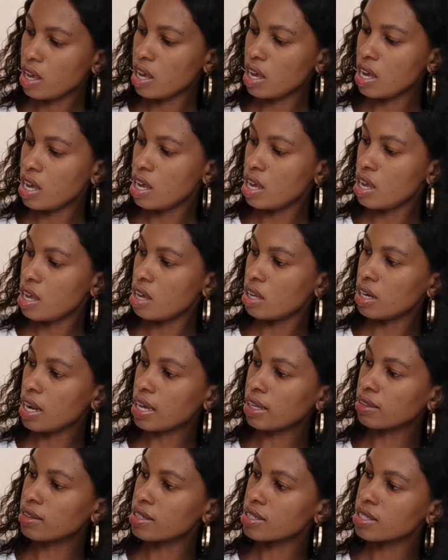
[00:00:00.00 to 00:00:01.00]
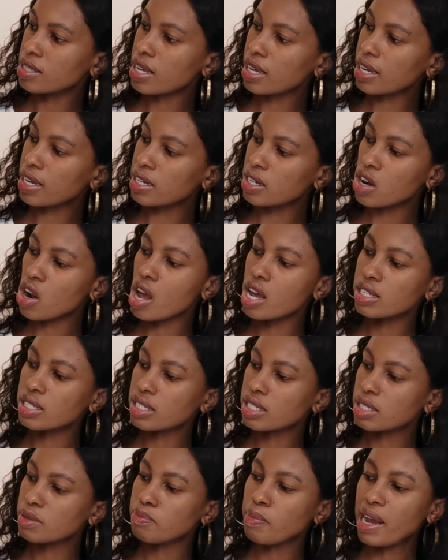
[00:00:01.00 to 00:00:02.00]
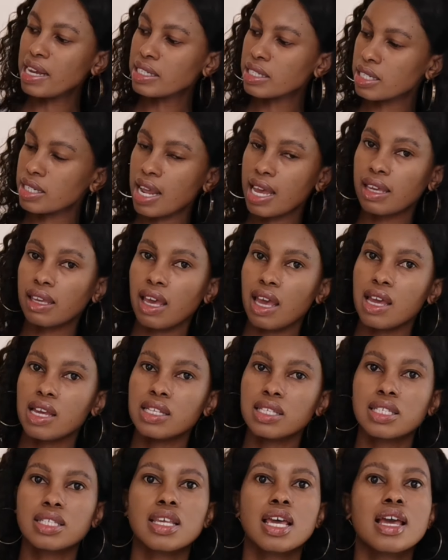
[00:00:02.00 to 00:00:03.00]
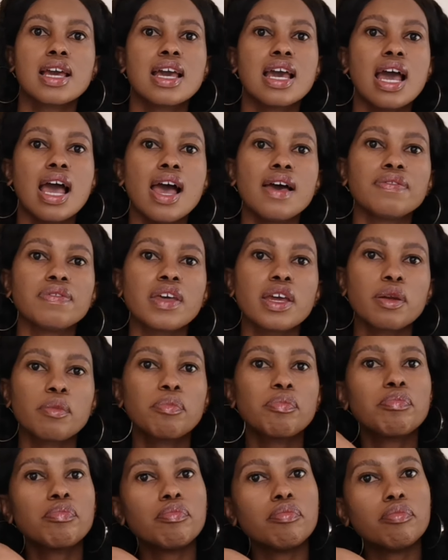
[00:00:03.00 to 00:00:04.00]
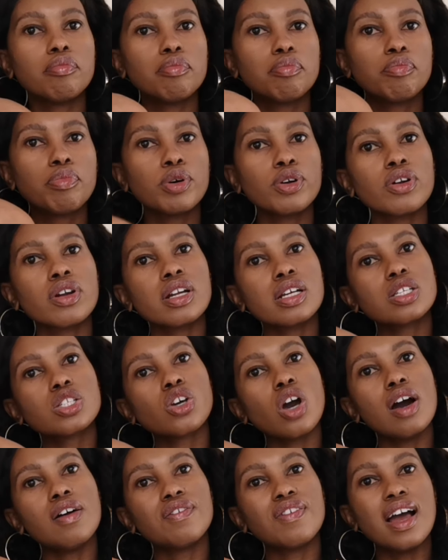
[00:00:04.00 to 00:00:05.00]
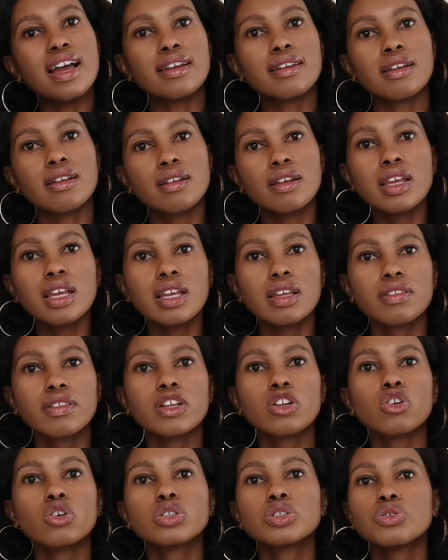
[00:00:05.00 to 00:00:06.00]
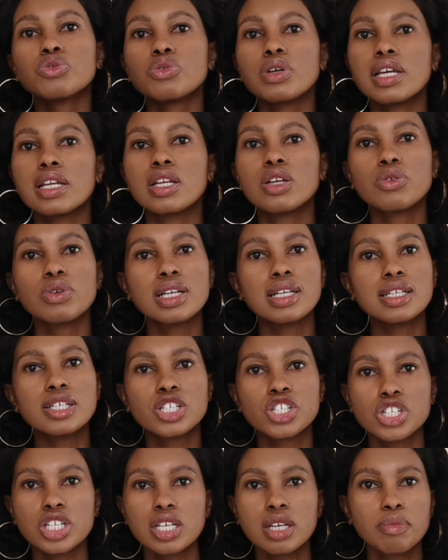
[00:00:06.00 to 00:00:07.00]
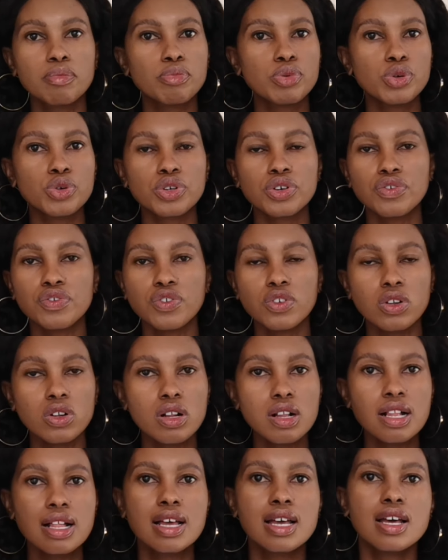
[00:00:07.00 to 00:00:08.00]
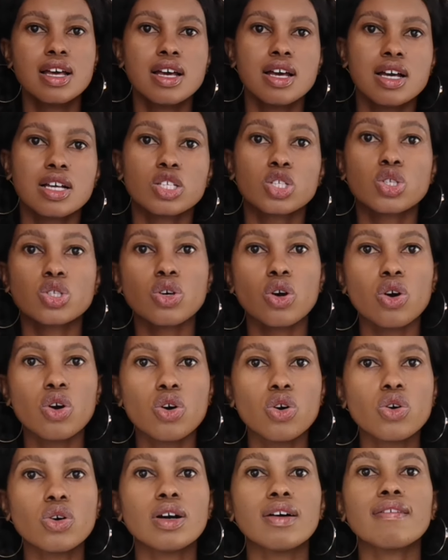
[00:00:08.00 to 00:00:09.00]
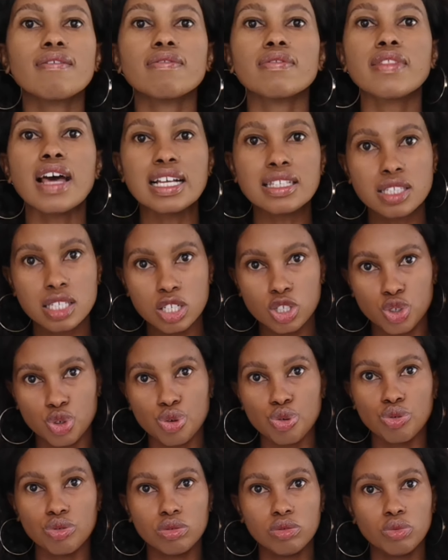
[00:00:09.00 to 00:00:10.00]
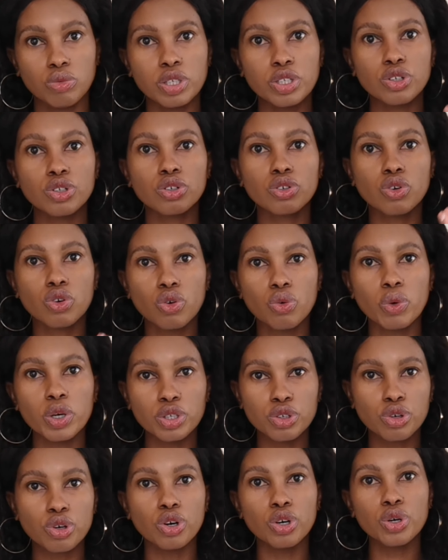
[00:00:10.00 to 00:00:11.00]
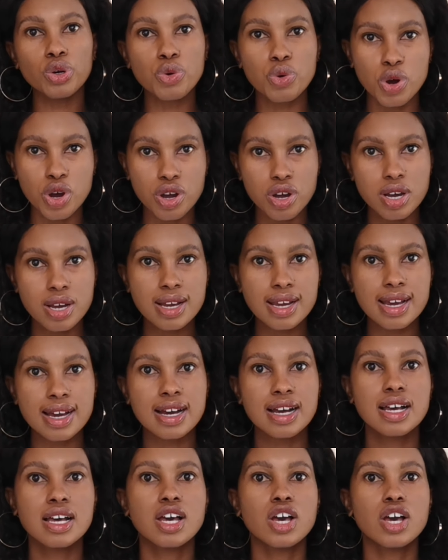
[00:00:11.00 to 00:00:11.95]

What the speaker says: like the second last button, I guess, and then put on a scarf underneath. It looks really chic, beautiful. So that's a do. When you go to work,